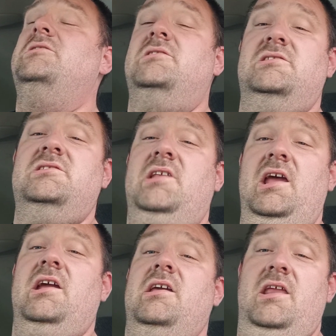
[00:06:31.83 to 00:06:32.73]
to
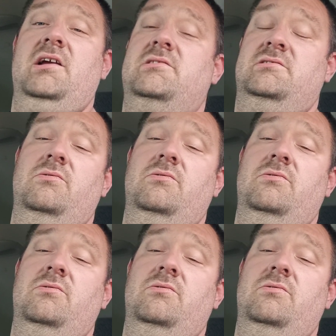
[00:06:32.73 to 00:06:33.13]
stay connected